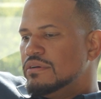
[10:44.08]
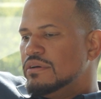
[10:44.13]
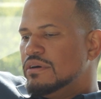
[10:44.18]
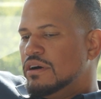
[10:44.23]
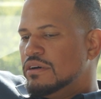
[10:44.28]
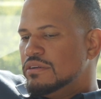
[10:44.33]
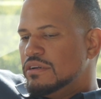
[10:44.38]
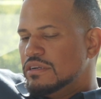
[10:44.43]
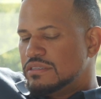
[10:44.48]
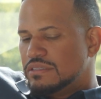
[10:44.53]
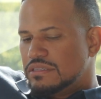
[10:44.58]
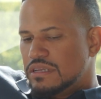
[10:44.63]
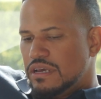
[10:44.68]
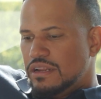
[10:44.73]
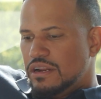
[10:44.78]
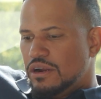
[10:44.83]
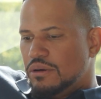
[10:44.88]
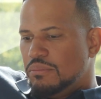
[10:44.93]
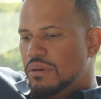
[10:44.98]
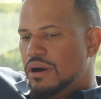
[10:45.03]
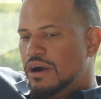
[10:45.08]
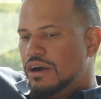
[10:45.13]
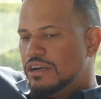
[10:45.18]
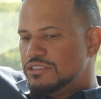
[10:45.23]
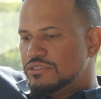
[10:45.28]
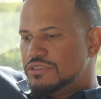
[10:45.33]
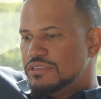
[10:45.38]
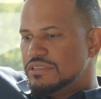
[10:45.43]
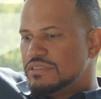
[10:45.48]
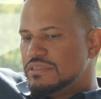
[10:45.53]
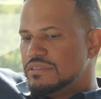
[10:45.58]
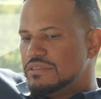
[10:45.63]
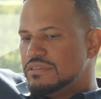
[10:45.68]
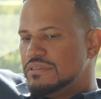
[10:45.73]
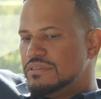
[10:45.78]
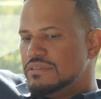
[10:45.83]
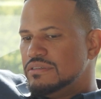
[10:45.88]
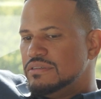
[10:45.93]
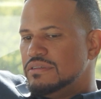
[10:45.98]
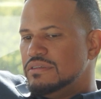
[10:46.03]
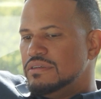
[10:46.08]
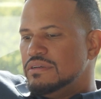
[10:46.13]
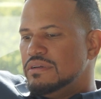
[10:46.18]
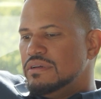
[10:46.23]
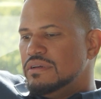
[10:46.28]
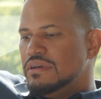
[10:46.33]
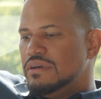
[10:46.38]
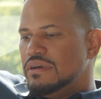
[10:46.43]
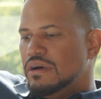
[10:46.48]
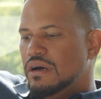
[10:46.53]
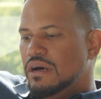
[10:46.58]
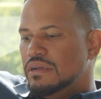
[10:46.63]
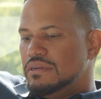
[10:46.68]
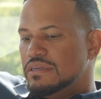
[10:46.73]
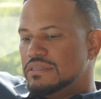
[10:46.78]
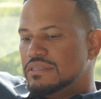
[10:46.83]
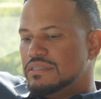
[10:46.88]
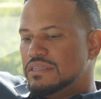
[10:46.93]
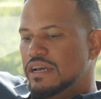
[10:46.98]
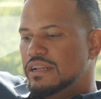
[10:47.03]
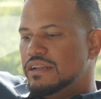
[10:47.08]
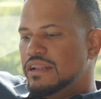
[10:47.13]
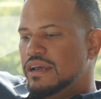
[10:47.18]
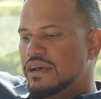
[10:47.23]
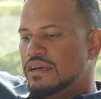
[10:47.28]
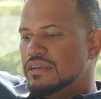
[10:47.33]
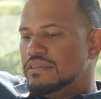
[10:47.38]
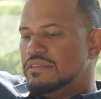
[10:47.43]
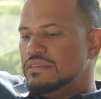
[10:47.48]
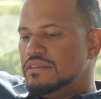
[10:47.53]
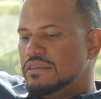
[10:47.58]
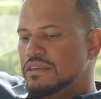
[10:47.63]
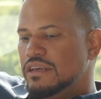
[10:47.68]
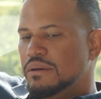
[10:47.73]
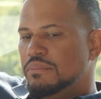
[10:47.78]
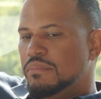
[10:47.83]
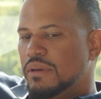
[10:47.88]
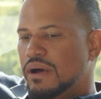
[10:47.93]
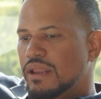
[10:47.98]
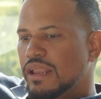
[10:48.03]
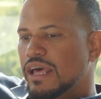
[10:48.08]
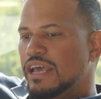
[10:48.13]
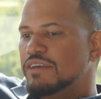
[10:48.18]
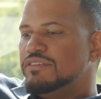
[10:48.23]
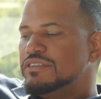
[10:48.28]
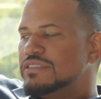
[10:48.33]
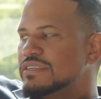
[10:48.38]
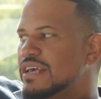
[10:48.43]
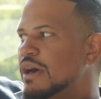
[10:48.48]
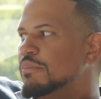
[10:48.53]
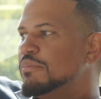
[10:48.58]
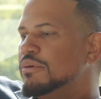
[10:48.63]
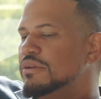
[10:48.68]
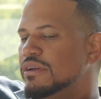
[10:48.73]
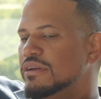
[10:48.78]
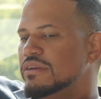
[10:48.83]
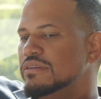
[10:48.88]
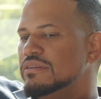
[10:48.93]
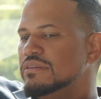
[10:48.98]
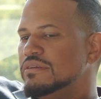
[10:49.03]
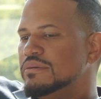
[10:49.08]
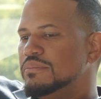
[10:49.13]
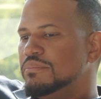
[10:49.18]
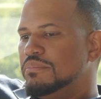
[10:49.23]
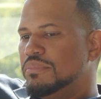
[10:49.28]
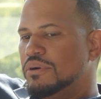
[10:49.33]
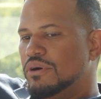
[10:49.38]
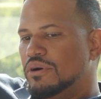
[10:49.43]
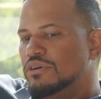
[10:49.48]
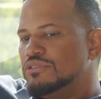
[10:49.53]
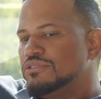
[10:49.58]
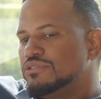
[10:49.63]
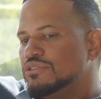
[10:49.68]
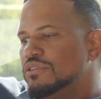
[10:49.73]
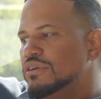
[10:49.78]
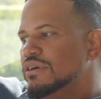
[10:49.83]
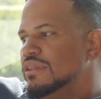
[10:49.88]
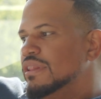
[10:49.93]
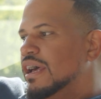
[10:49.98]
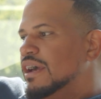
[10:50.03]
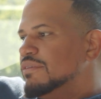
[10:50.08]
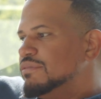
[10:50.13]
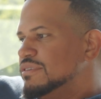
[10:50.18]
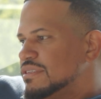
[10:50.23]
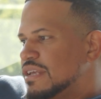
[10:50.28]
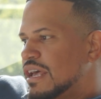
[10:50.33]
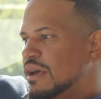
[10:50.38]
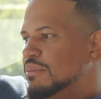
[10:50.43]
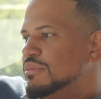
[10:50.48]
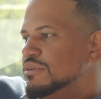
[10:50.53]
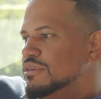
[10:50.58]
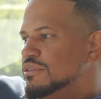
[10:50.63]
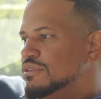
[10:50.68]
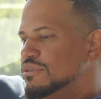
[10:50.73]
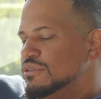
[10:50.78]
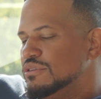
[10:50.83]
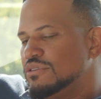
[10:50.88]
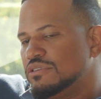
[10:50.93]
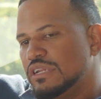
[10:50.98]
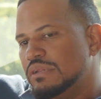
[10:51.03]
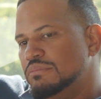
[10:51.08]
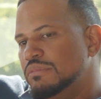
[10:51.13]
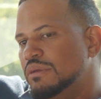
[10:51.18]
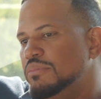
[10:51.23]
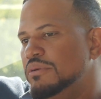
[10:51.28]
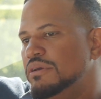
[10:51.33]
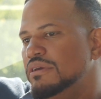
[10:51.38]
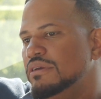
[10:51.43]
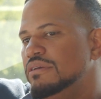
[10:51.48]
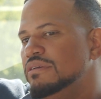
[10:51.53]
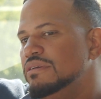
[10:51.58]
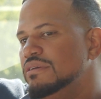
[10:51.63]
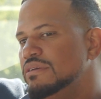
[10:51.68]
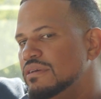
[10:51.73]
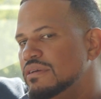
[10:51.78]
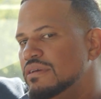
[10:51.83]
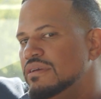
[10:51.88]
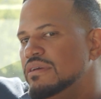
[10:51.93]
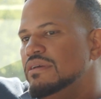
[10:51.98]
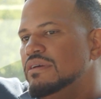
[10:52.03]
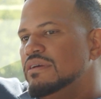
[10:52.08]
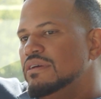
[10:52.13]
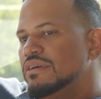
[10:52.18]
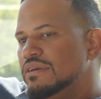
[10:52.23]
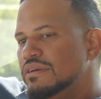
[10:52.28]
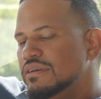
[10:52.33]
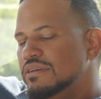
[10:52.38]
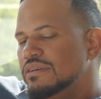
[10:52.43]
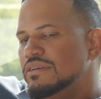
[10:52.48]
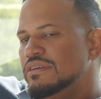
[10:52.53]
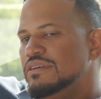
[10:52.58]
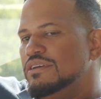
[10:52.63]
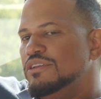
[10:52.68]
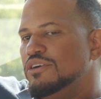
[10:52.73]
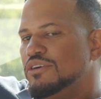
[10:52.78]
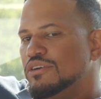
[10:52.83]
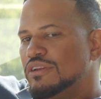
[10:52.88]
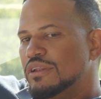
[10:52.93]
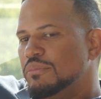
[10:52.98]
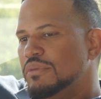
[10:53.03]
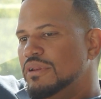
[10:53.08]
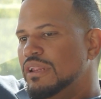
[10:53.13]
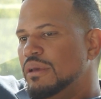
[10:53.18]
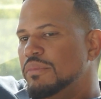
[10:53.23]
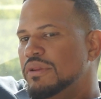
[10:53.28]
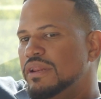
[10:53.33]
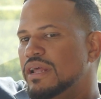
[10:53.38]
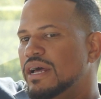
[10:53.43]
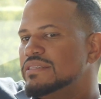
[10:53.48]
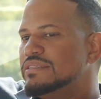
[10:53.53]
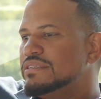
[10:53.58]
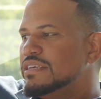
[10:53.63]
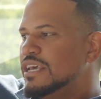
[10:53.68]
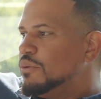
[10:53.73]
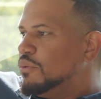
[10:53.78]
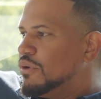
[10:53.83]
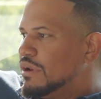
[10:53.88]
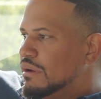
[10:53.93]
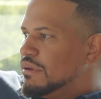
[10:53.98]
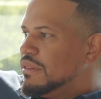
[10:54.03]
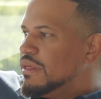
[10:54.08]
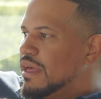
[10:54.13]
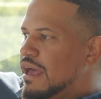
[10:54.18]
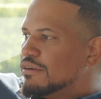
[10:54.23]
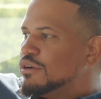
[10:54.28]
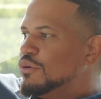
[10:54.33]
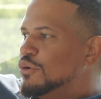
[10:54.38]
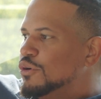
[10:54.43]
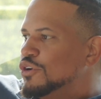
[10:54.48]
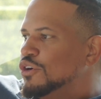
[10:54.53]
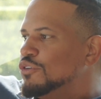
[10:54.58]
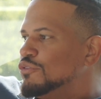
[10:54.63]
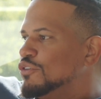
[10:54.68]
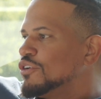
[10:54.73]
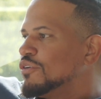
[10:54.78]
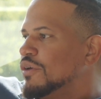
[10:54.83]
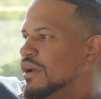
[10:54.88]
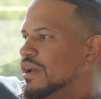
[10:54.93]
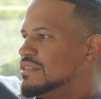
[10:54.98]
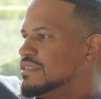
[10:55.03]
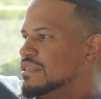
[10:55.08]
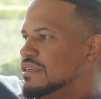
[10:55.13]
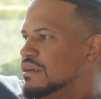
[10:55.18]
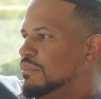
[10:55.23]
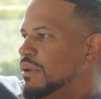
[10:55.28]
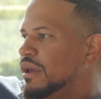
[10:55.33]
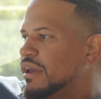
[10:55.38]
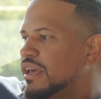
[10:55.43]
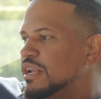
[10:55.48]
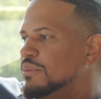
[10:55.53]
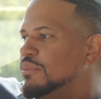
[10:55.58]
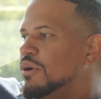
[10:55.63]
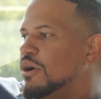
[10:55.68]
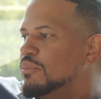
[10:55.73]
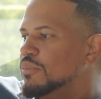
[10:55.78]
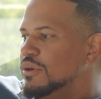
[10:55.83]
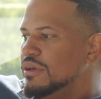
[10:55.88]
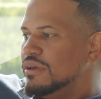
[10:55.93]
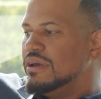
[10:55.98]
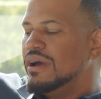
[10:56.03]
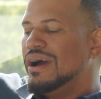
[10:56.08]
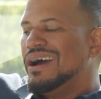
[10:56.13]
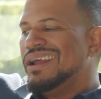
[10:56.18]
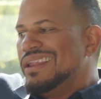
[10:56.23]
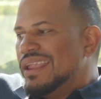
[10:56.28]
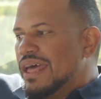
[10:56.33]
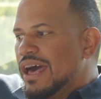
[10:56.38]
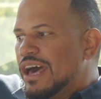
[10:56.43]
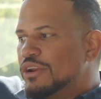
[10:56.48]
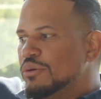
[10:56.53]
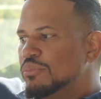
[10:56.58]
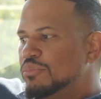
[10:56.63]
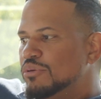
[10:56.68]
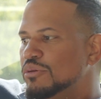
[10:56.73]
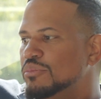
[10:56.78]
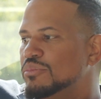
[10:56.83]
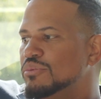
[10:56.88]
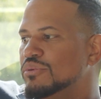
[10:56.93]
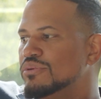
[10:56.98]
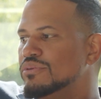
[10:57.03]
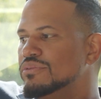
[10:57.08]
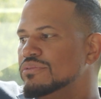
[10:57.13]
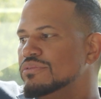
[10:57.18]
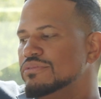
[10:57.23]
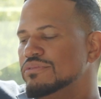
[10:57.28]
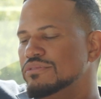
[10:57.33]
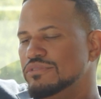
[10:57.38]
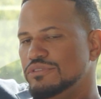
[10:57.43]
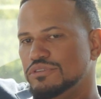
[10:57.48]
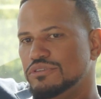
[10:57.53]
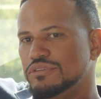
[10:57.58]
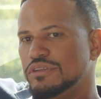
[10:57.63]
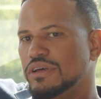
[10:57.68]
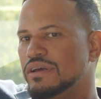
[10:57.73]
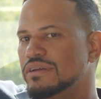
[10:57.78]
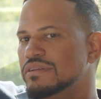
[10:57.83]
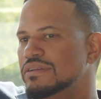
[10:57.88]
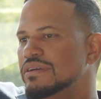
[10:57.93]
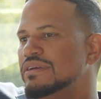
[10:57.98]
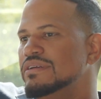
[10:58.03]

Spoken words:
understand our boundaries, understand that, yeah, my life is happening, but also their life is happening too. So let me be, you know, let me not take whatever they have going on for granted and make it about me. A lot of people do that.